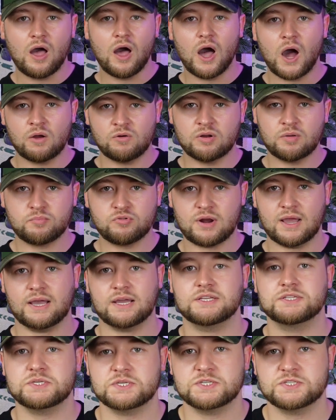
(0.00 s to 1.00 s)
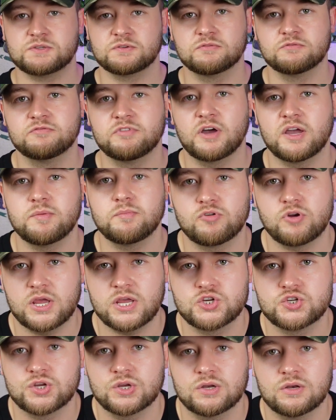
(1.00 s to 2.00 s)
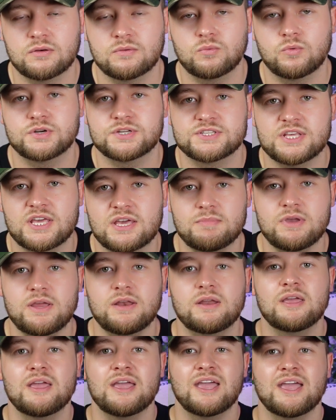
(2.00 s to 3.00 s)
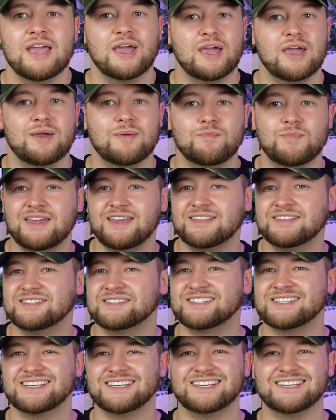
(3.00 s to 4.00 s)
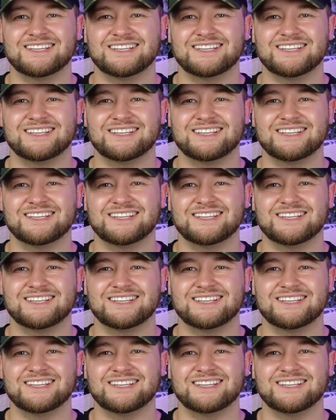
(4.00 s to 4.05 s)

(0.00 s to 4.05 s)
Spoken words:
are a practiced vibration. What does that mean? It means